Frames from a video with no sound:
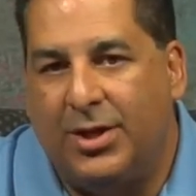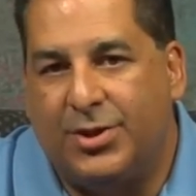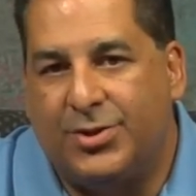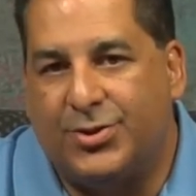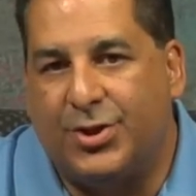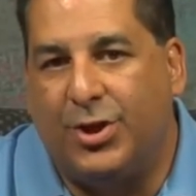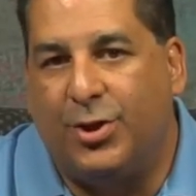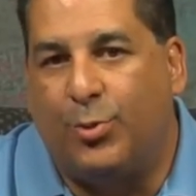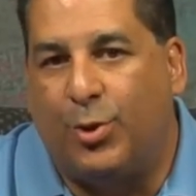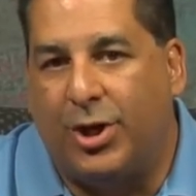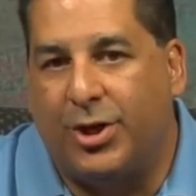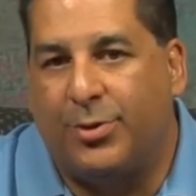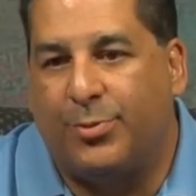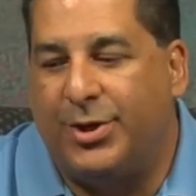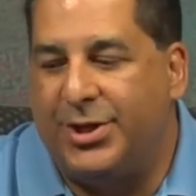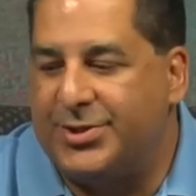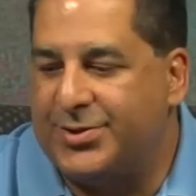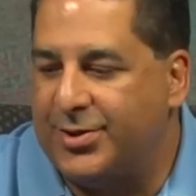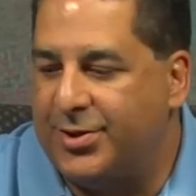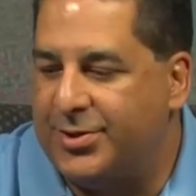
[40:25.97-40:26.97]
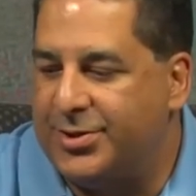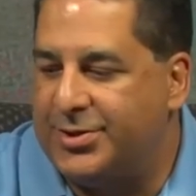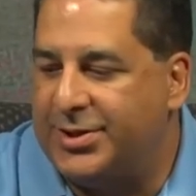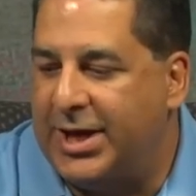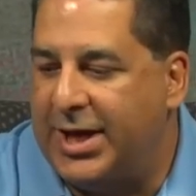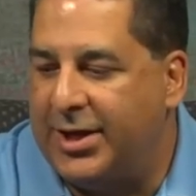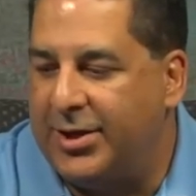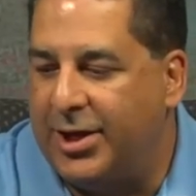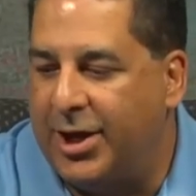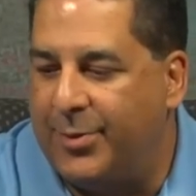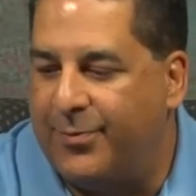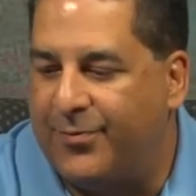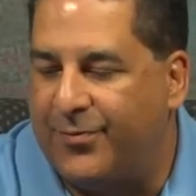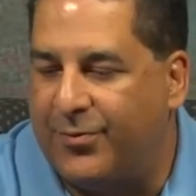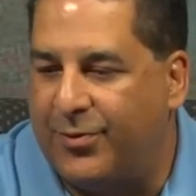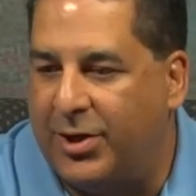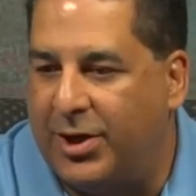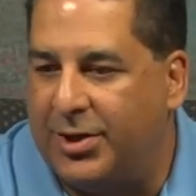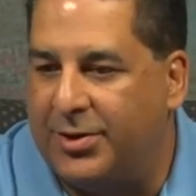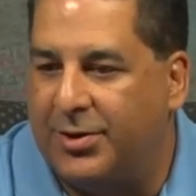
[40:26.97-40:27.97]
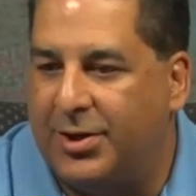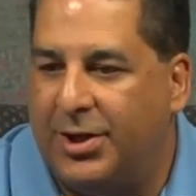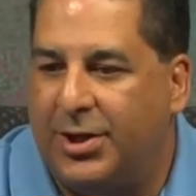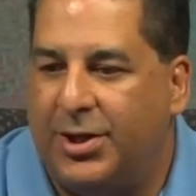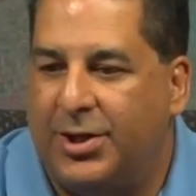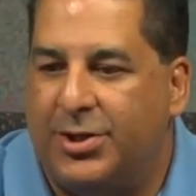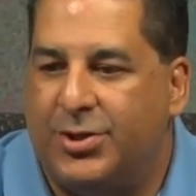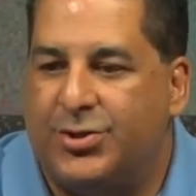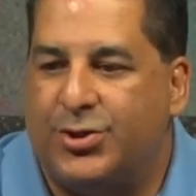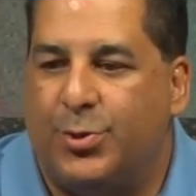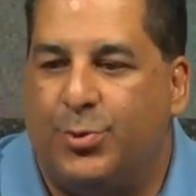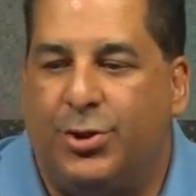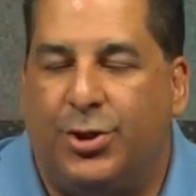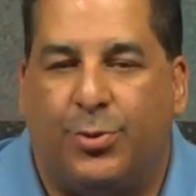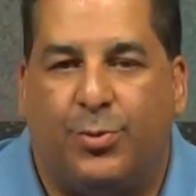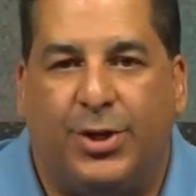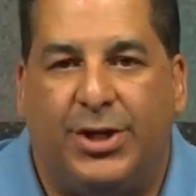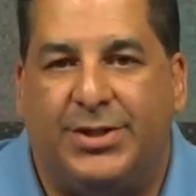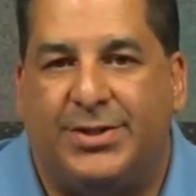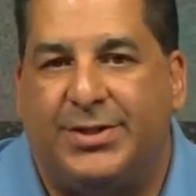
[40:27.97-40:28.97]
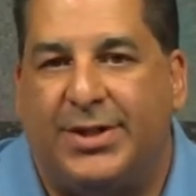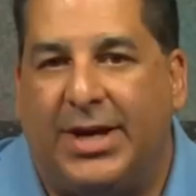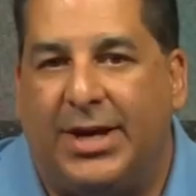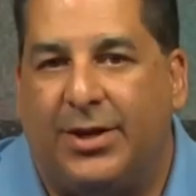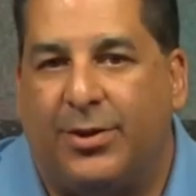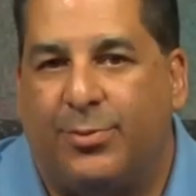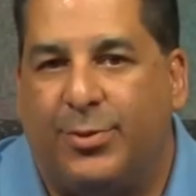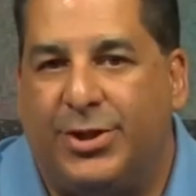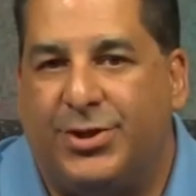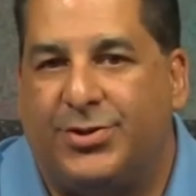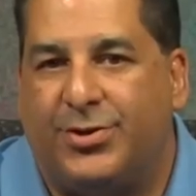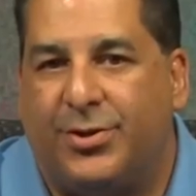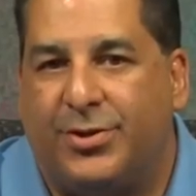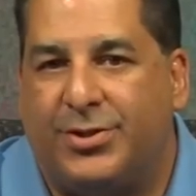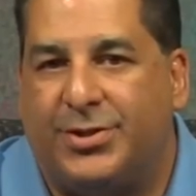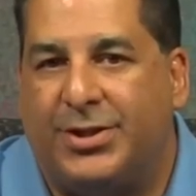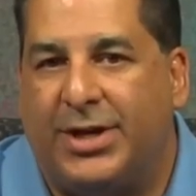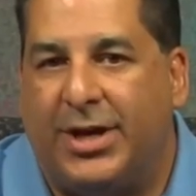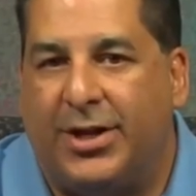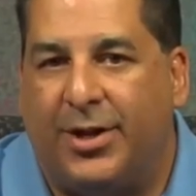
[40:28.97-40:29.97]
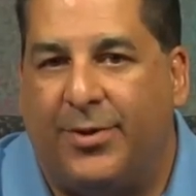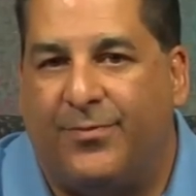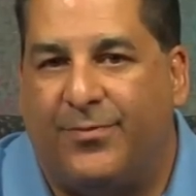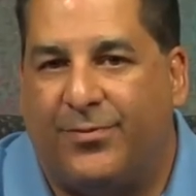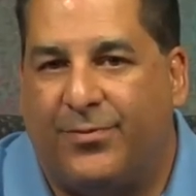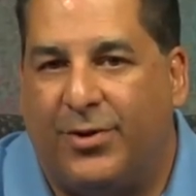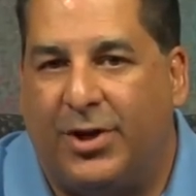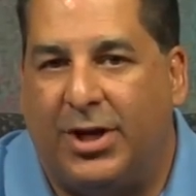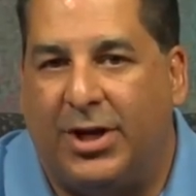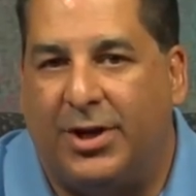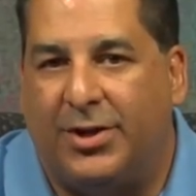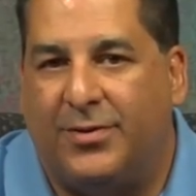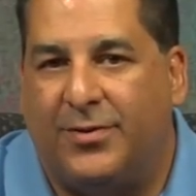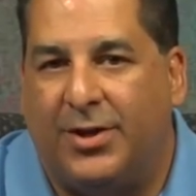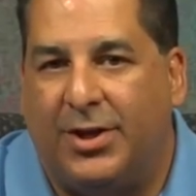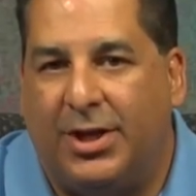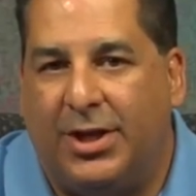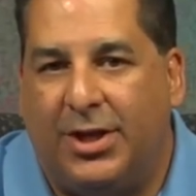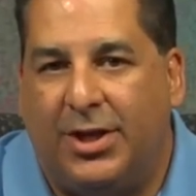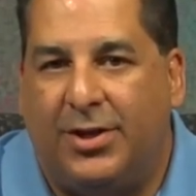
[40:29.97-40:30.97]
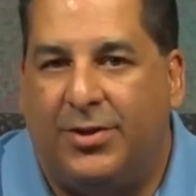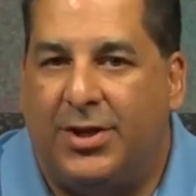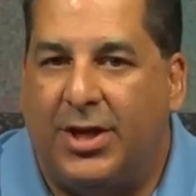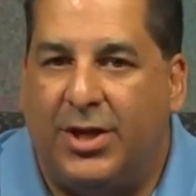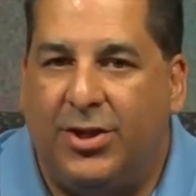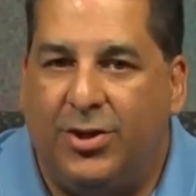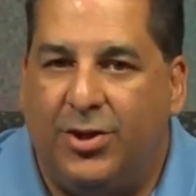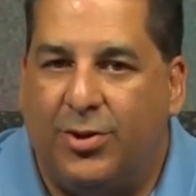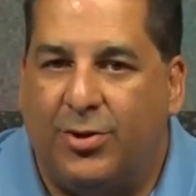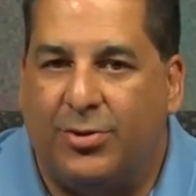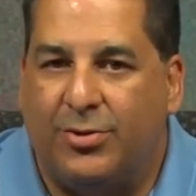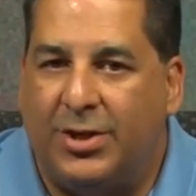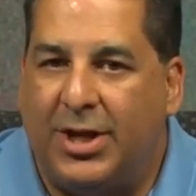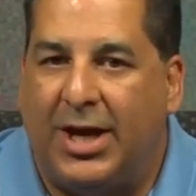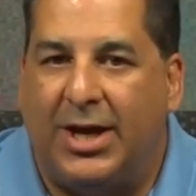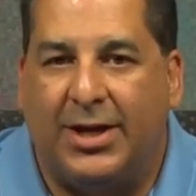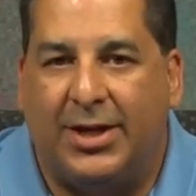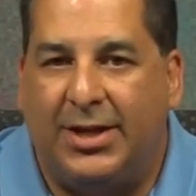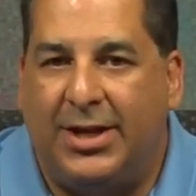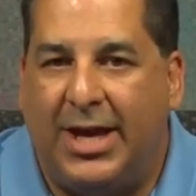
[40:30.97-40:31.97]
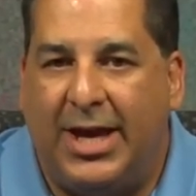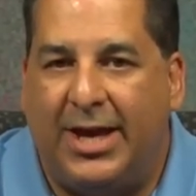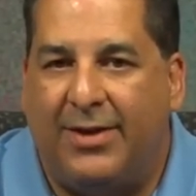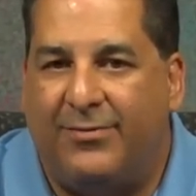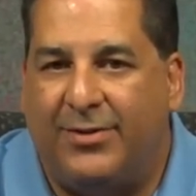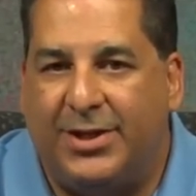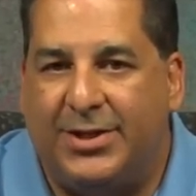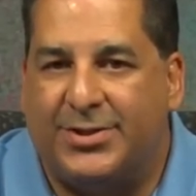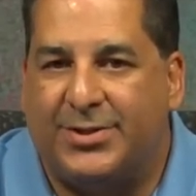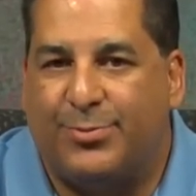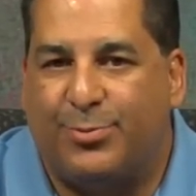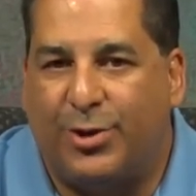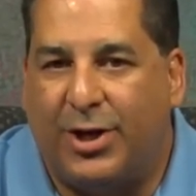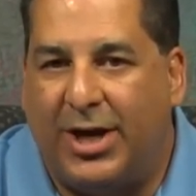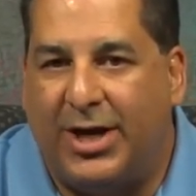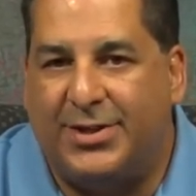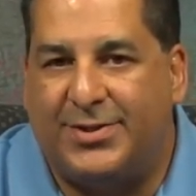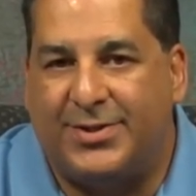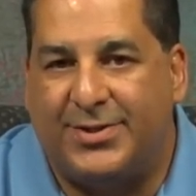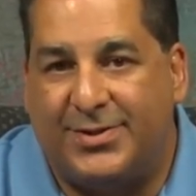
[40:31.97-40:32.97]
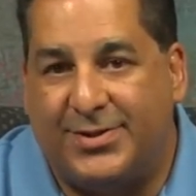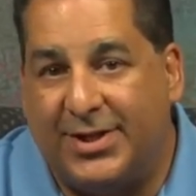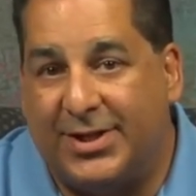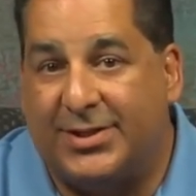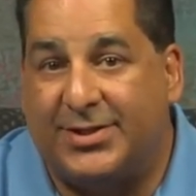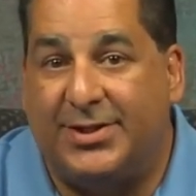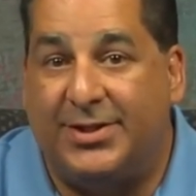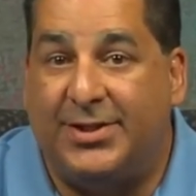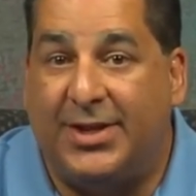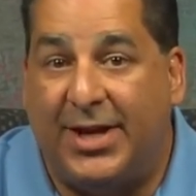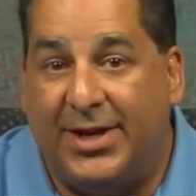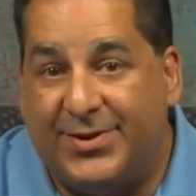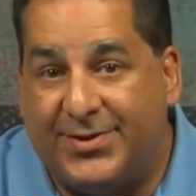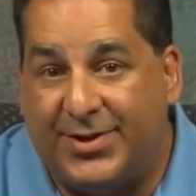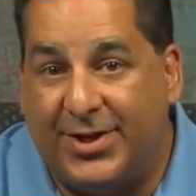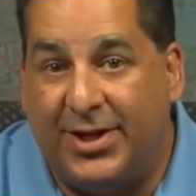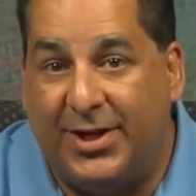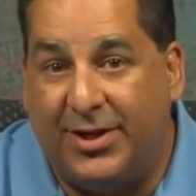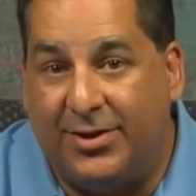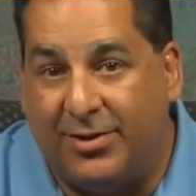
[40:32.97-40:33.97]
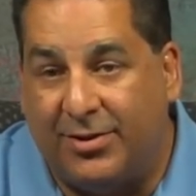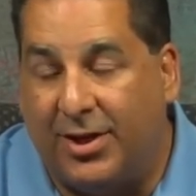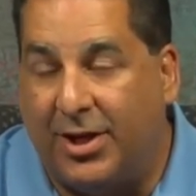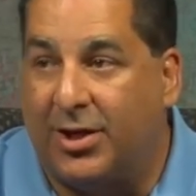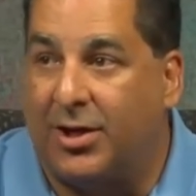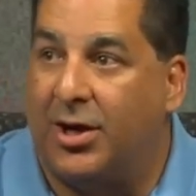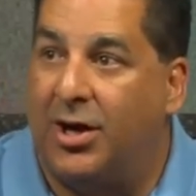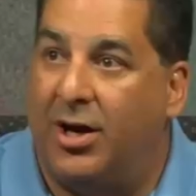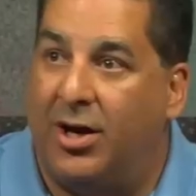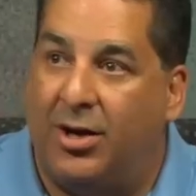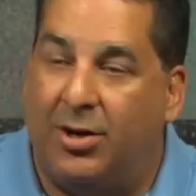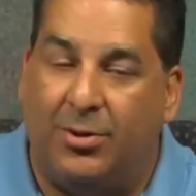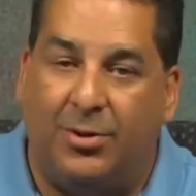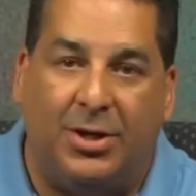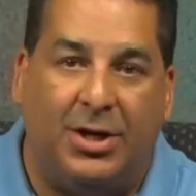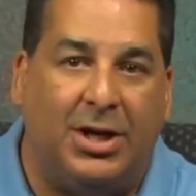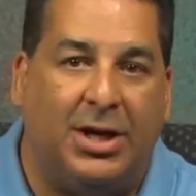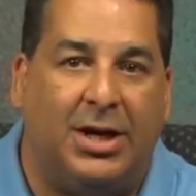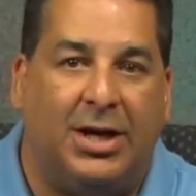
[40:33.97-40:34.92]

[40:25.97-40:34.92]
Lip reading: So you want to research that up front. So when you research that up front, then you're not going to have any surprises 60 days in. You're like, oh,